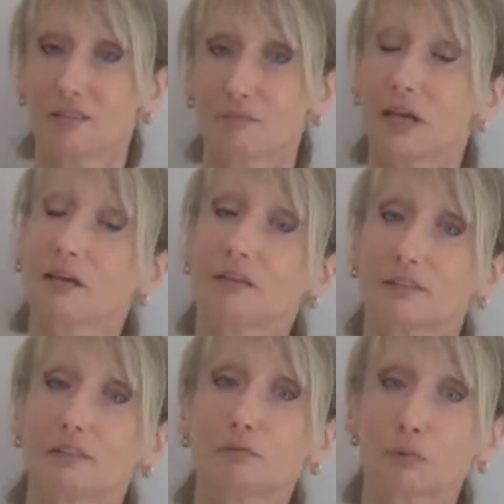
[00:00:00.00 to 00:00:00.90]
to make it a
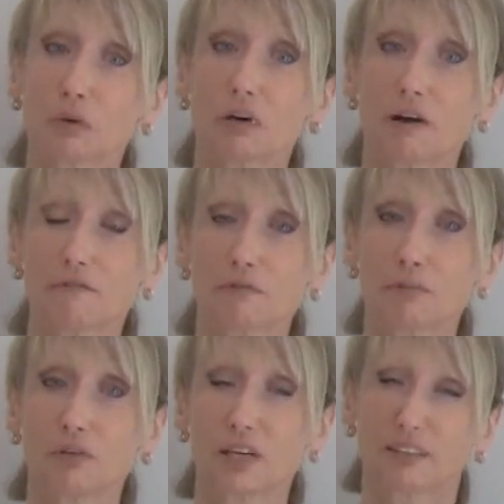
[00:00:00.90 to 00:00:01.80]
little more
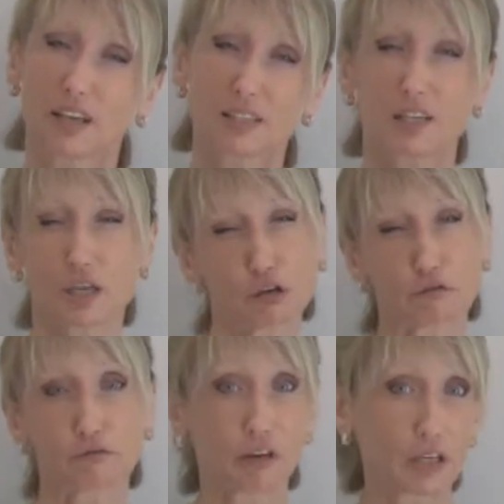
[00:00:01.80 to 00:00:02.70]
comfortable and less like you're
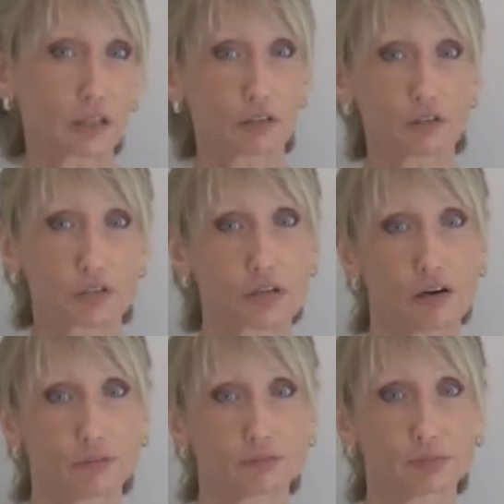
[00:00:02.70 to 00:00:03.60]
fighting
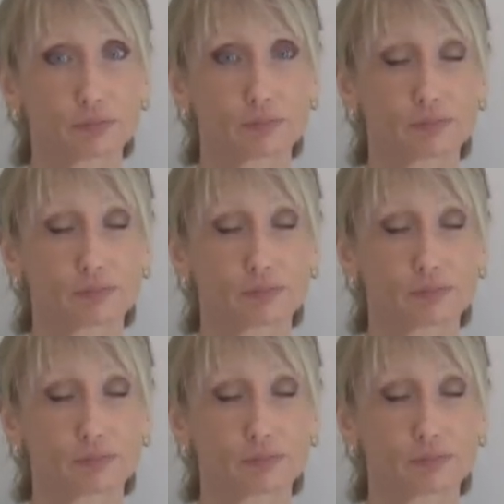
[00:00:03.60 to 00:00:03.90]
yourself.